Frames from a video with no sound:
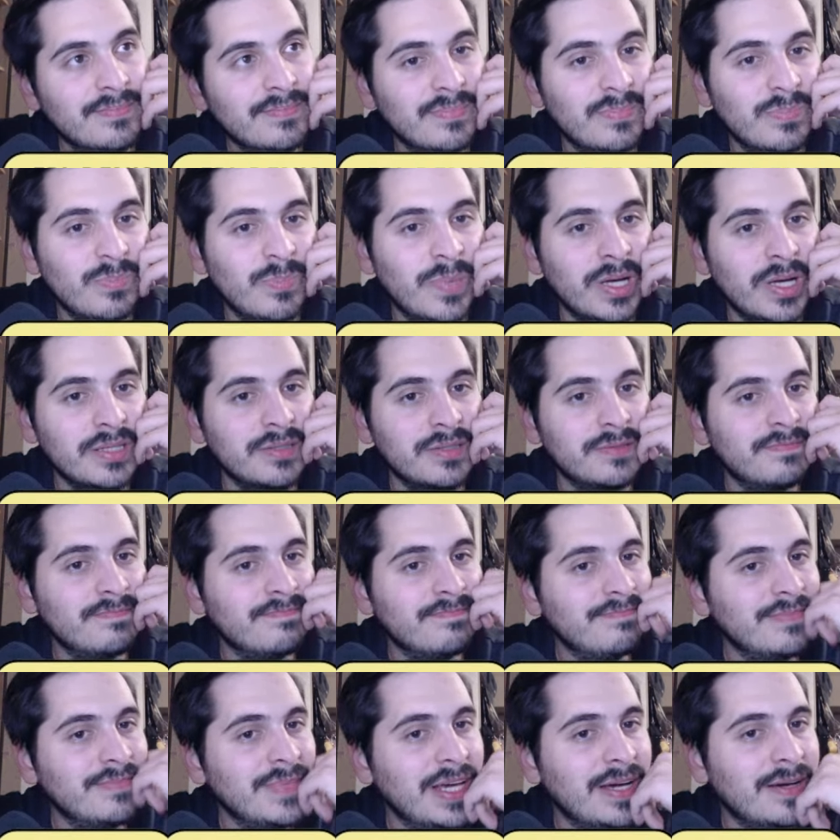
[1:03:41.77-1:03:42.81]
but
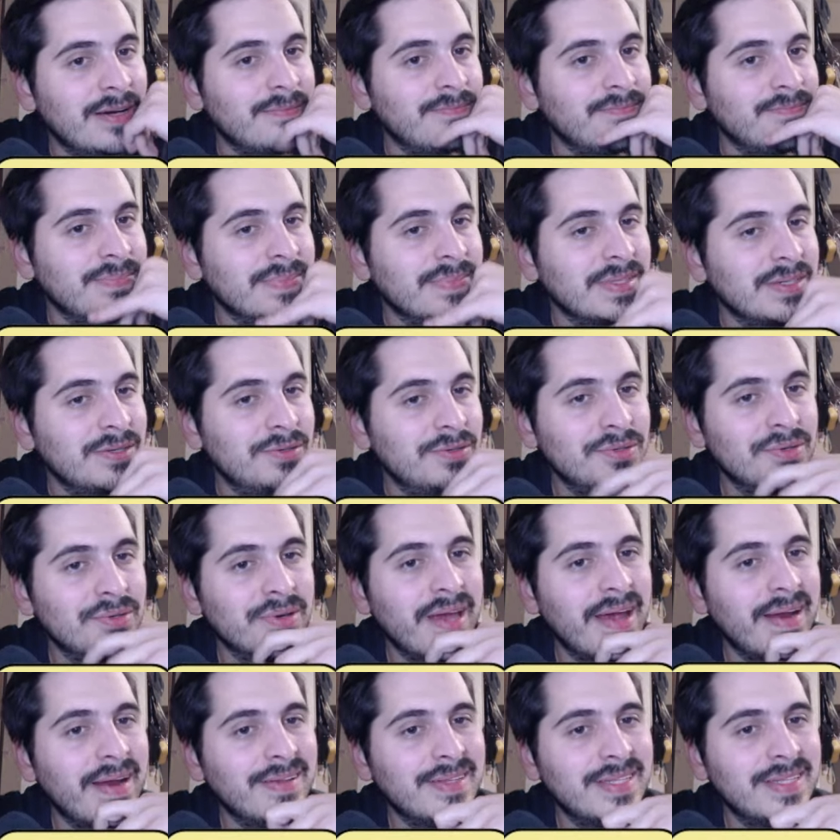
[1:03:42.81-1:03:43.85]
yeah, could you
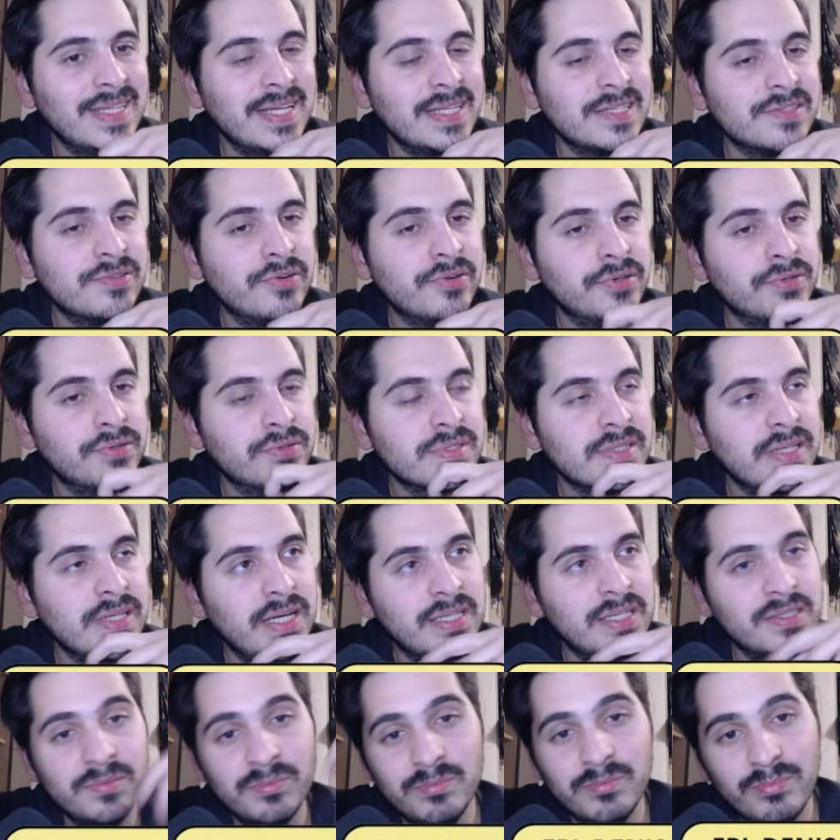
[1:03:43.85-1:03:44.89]
guarantee that he's going to
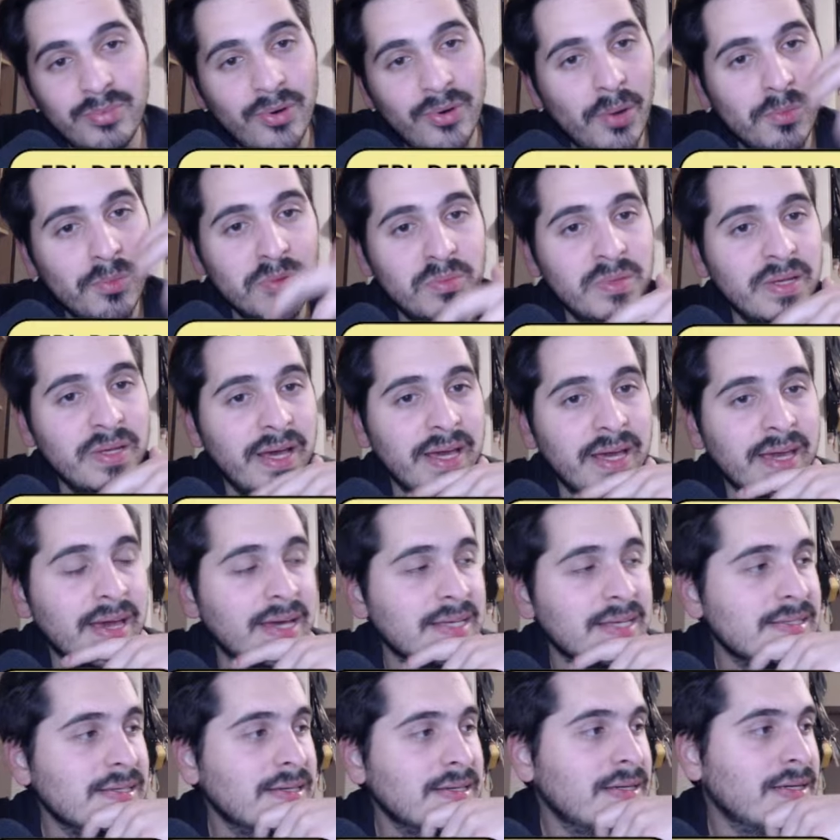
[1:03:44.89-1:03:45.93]
start? Probably, I
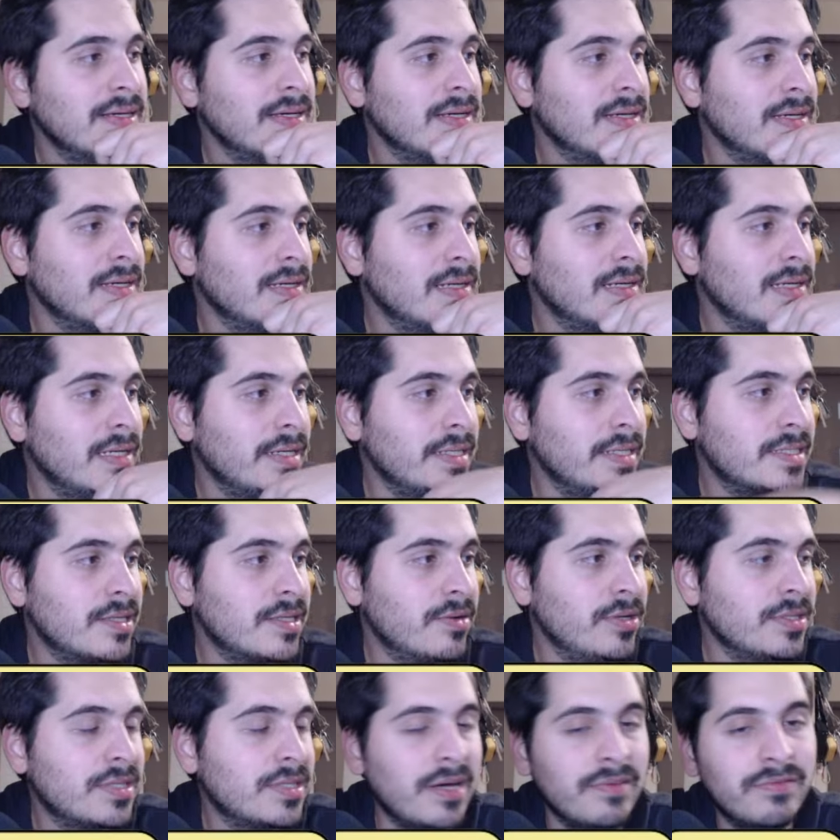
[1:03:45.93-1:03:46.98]
guess. It's a
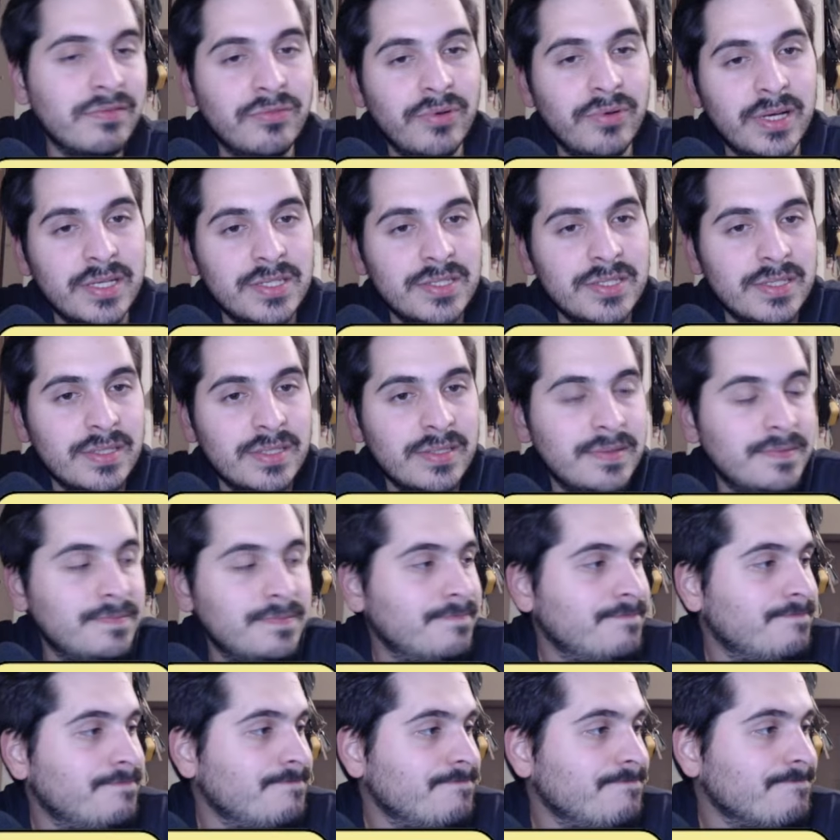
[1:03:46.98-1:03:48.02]
really tough question.
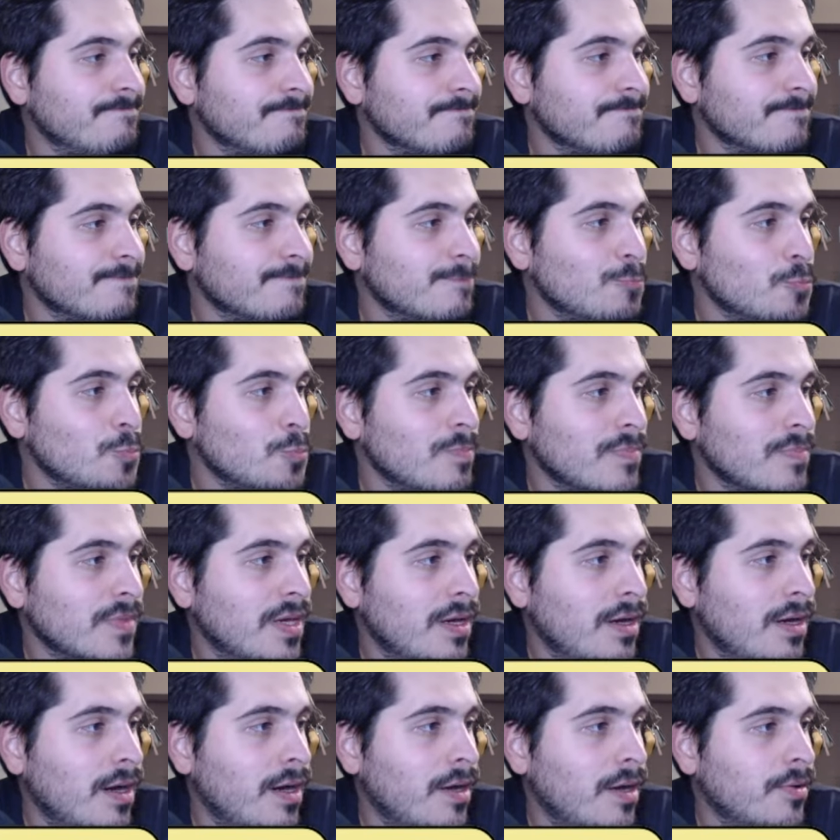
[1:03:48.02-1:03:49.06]

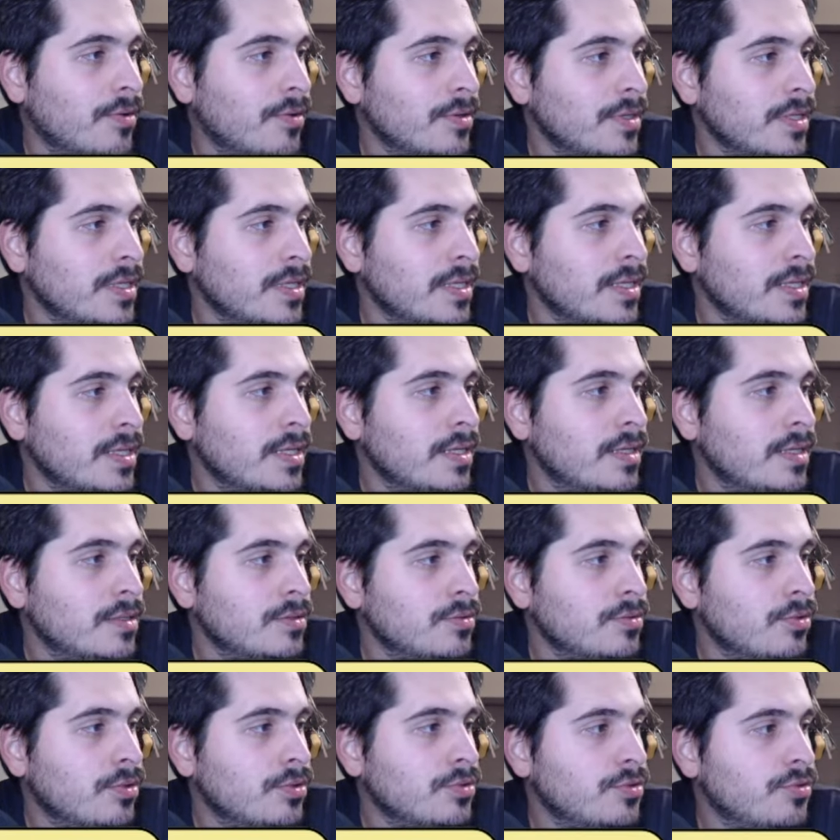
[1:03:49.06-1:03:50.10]
Aaron,
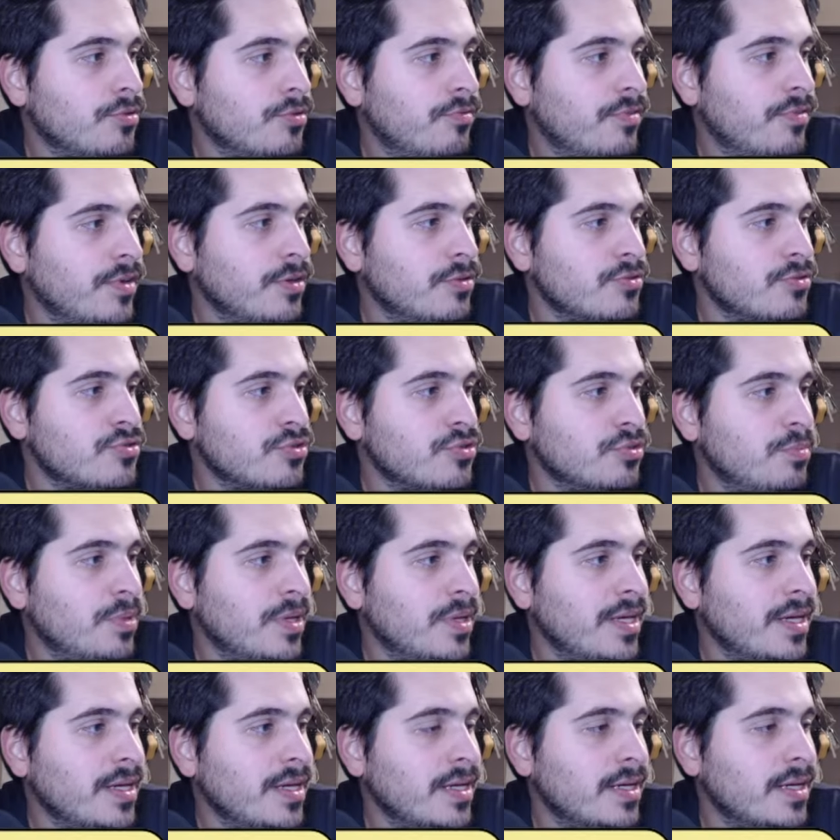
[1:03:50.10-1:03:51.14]
don't you think you should
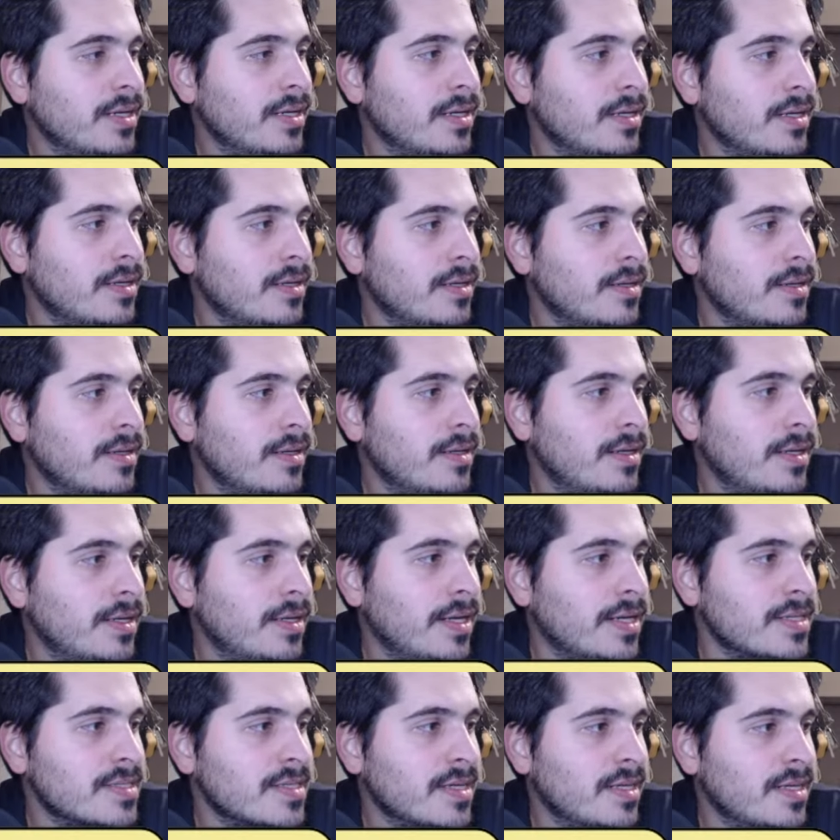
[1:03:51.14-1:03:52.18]
bring an
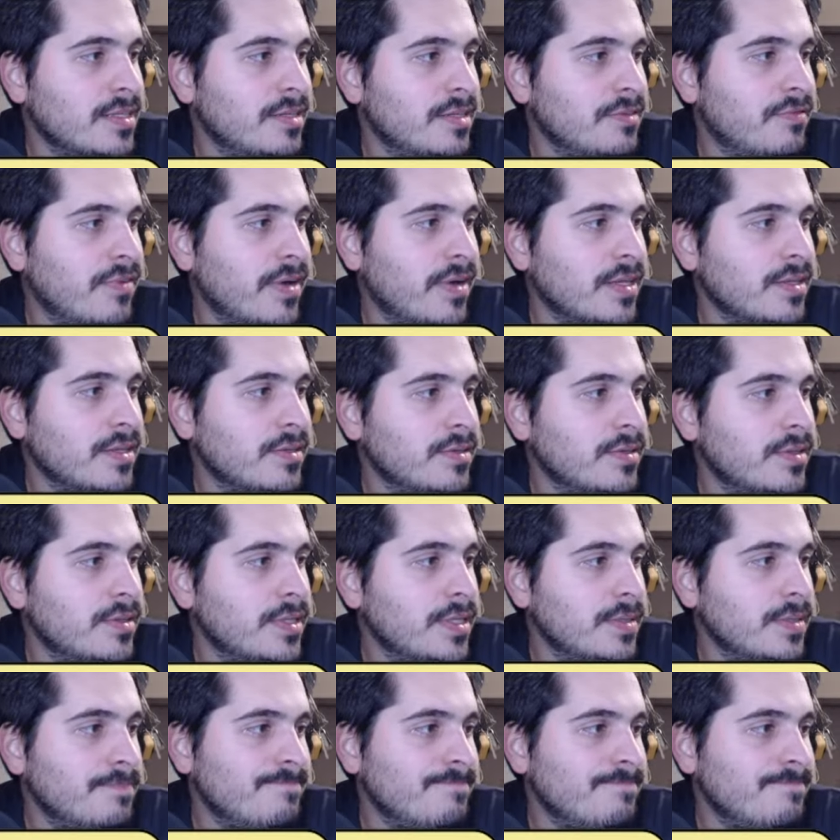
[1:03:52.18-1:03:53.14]
Arsenal defender,